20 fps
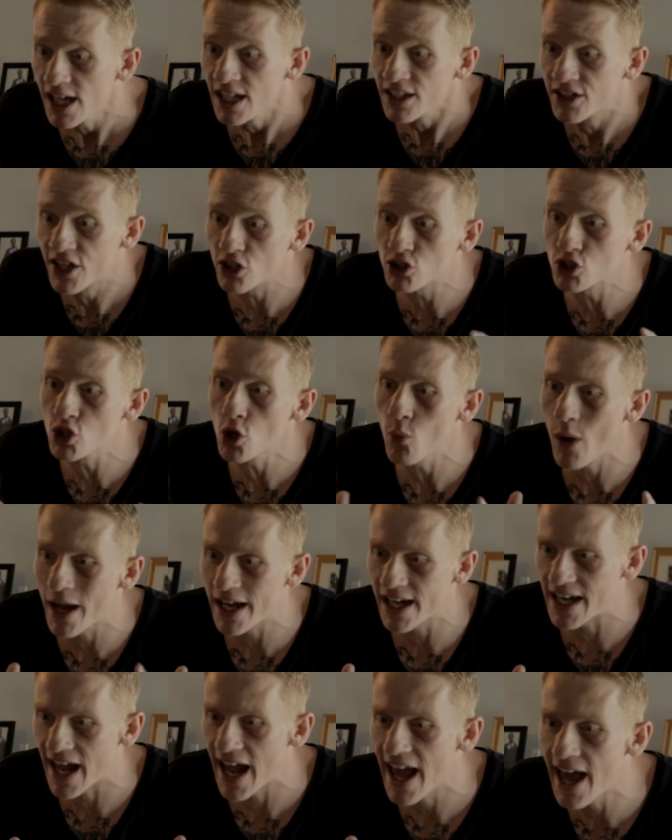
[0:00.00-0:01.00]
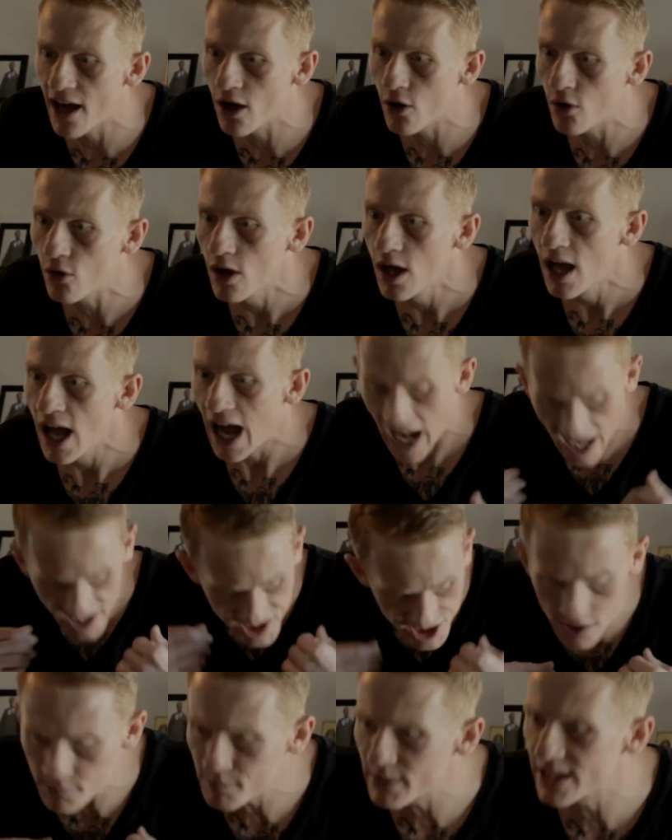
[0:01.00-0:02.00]
There's no way in hell I
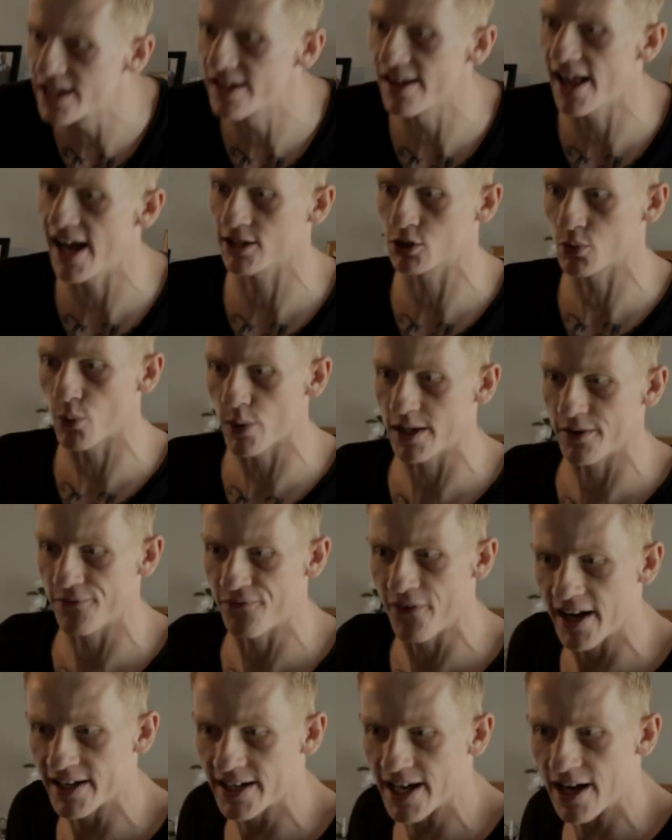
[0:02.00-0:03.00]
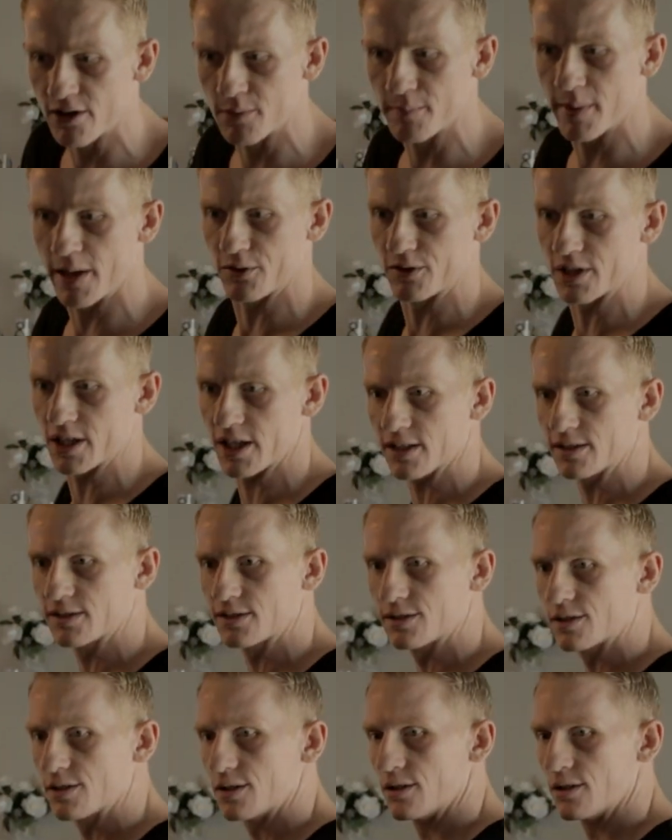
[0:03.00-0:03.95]
should be the last one to find out about this.